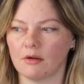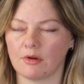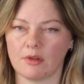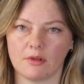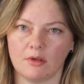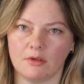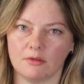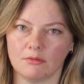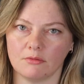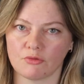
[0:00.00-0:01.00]
rather
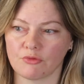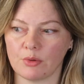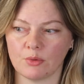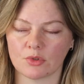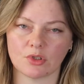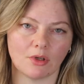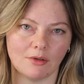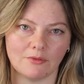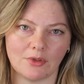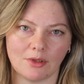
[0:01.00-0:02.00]
than rewatch the
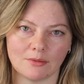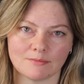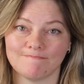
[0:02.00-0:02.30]
whole video.